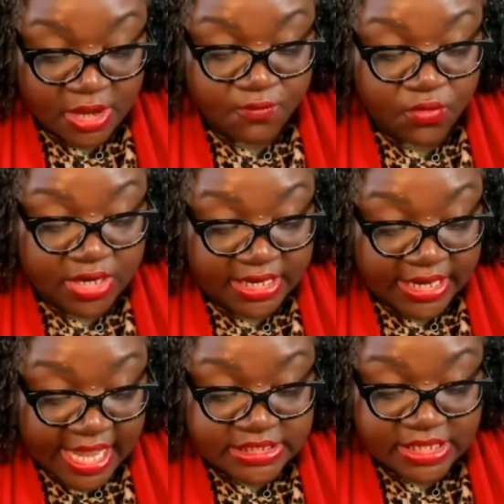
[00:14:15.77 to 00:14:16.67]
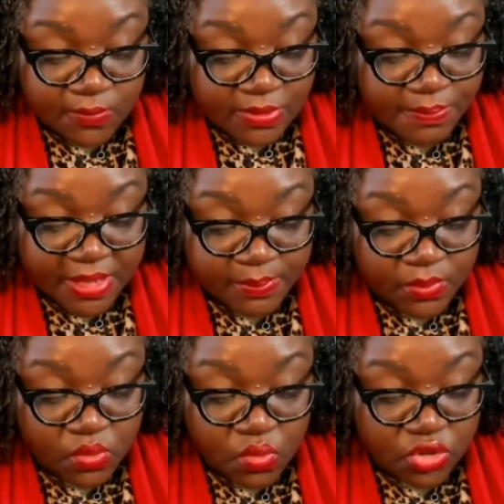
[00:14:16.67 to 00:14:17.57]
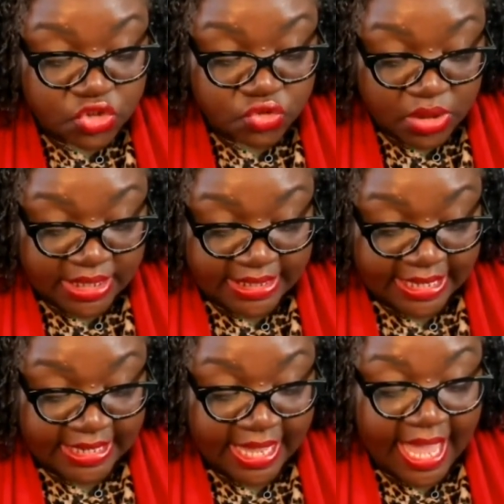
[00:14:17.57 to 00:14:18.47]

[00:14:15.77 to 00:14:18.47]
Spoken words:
for connecting with people who are struggling